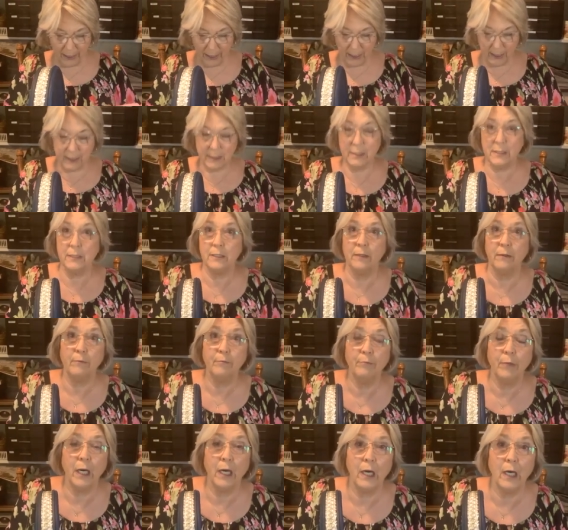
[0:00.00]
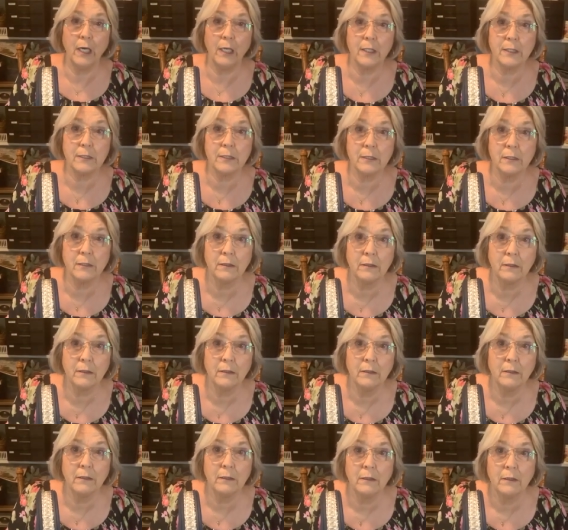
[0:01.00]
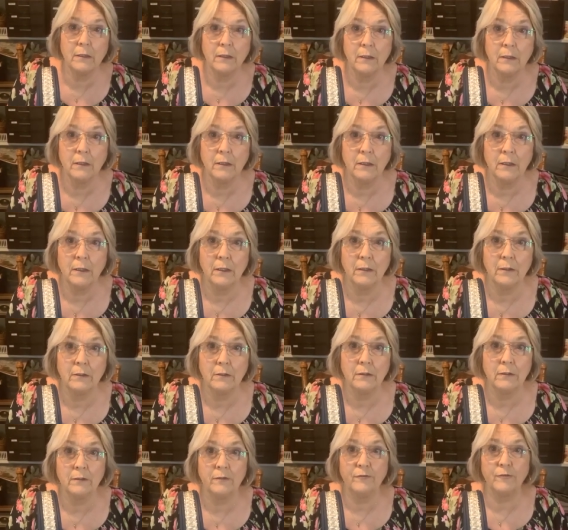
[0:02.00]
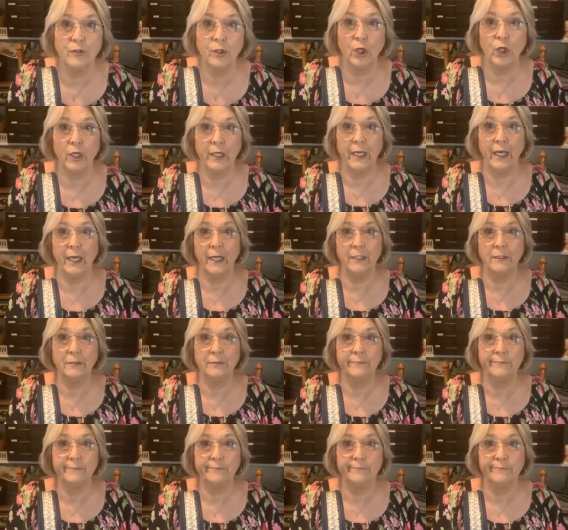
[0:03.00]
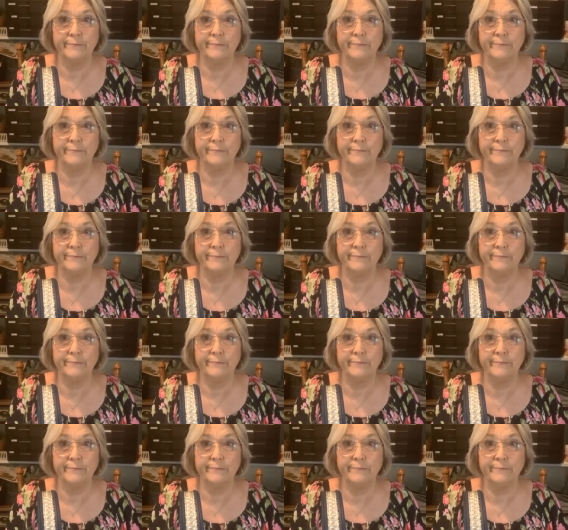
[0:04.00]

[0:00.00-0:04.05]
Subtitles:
up against the box. Florida.